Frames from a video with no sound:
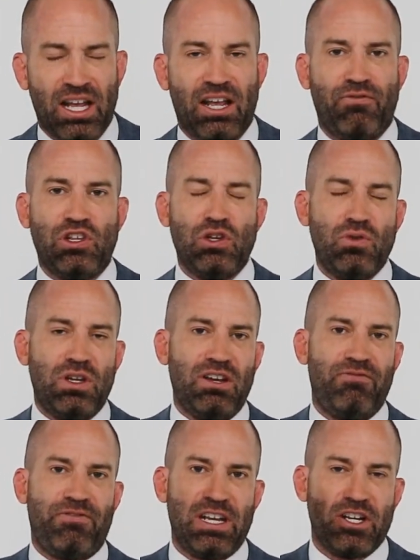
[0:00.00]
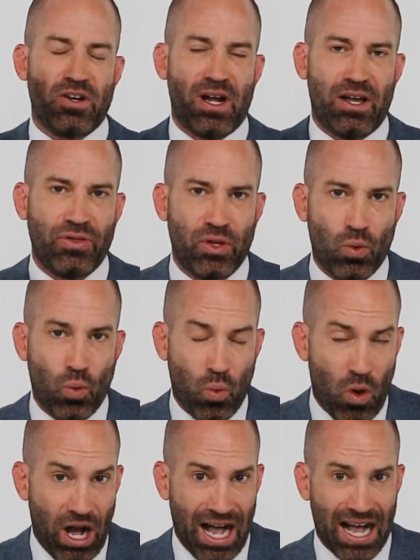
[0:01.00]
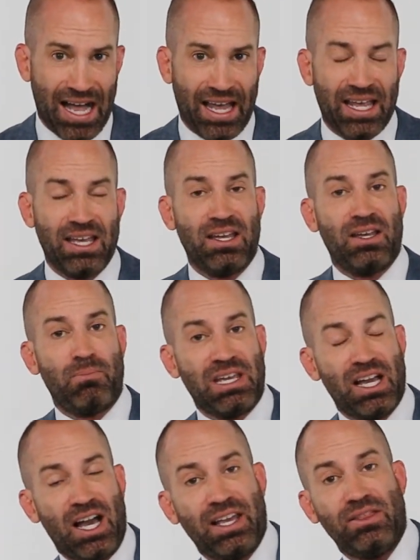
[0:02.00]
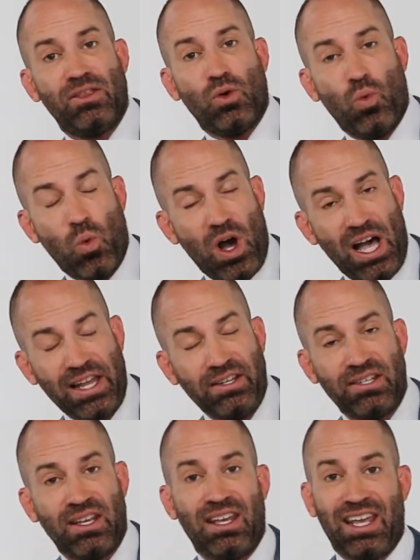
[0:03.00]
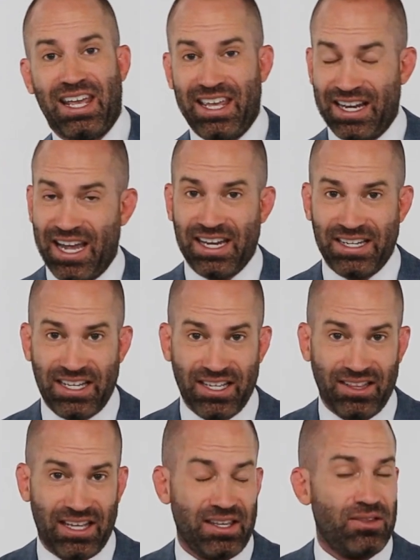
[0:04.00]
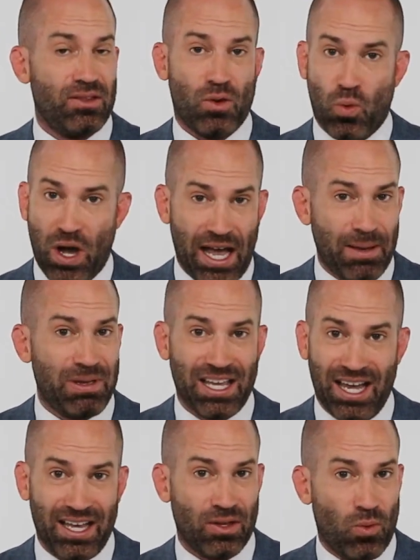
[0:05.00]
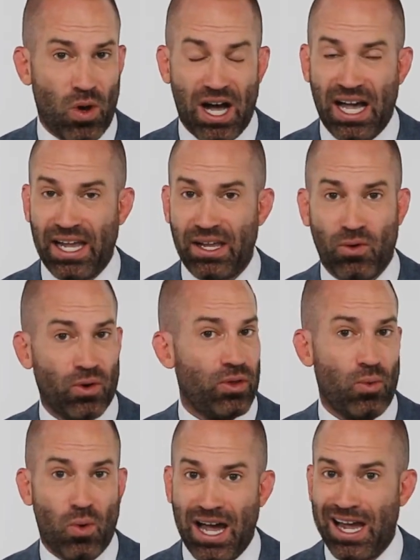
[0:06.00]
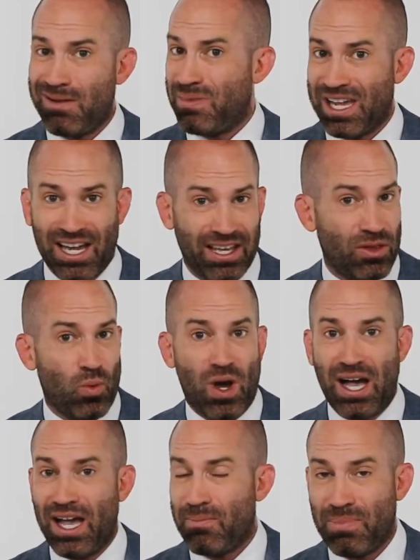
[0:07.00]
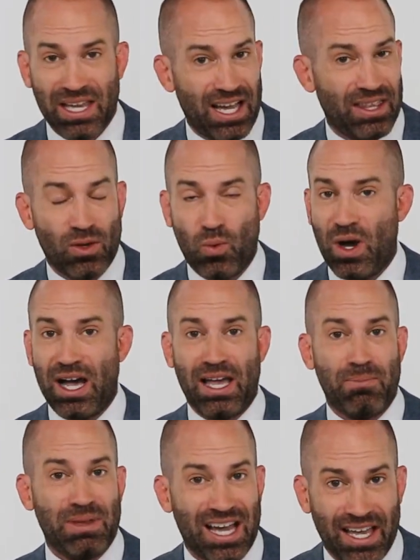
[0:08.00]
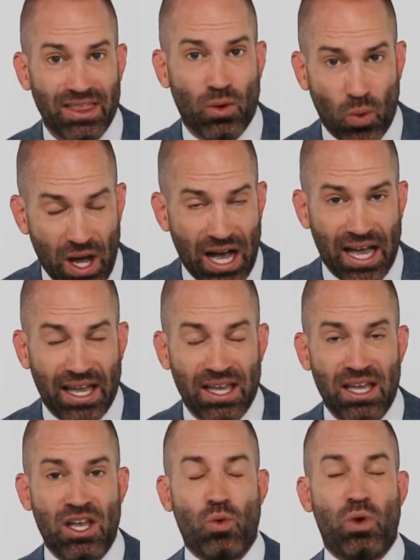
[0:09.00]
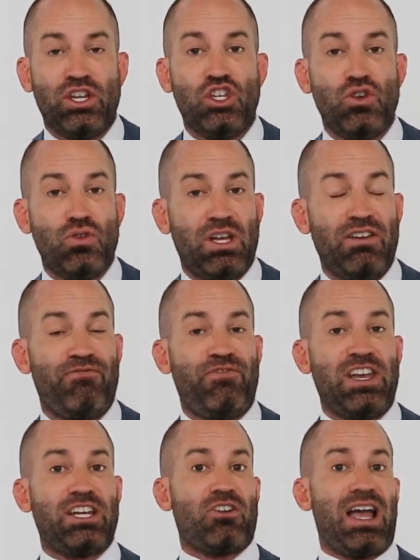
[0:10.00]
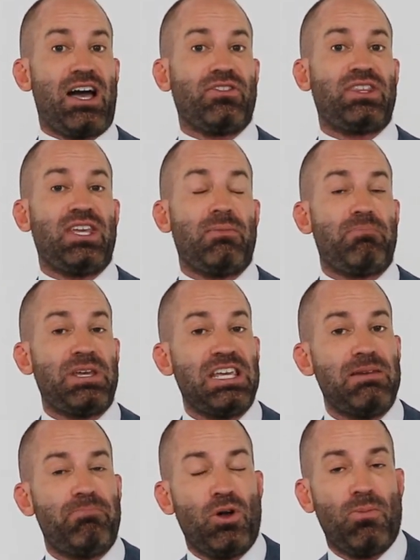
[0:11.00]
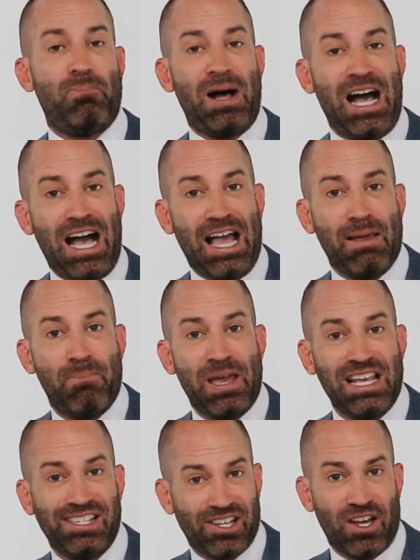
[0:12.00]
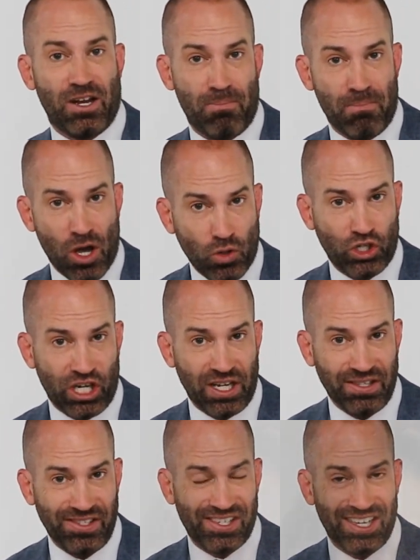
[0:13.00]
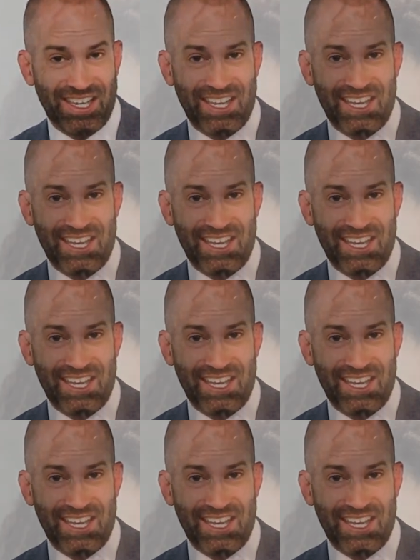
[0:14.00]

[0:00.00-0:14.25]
If you can figure out the why behind the what, and ideally the why behind the why, or the why behind the why, behind the why, behind the why, when you can figure out that people buy based on emotions